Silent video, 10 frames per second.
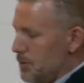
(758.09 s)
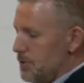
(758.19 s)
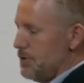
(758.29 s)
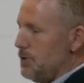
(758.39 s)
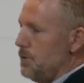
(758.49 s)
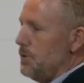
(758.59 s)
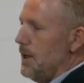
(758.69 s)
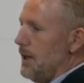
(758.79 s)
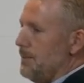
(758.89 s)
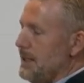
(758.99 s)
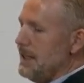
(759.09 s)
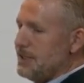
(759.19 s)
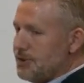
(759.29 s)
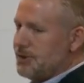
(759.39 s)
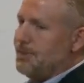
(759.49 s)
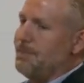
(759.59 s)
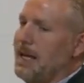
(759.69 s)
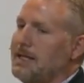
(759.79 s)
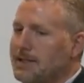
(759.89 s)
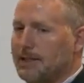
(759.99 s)
to uh, be
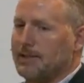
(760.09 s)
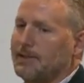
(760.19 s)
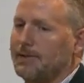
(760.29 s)
interdependent.